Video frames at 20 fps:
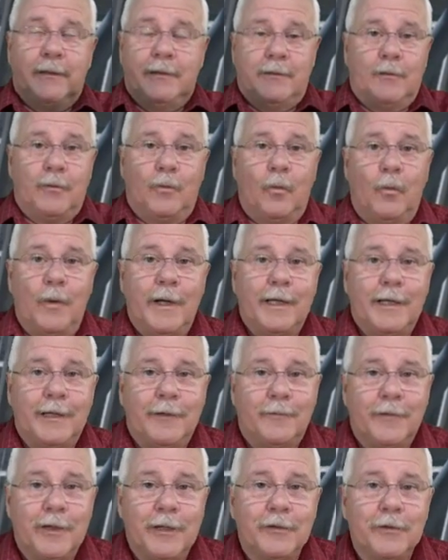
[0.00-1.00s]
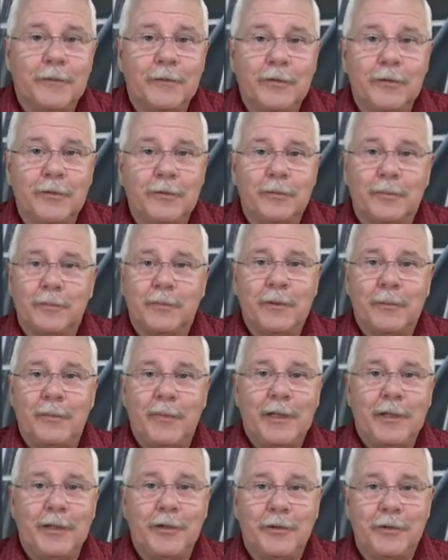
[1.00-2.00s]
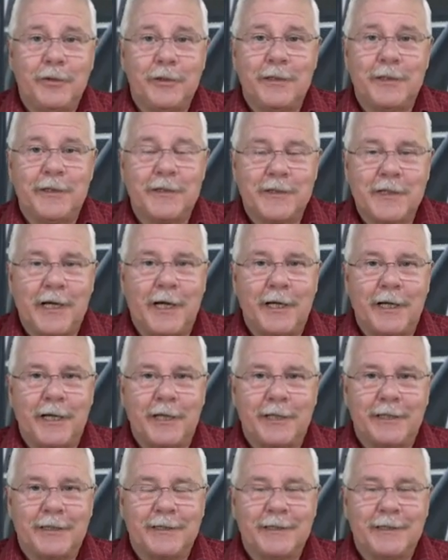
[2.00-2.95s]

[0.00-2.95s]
wing in front of you, depending on the design,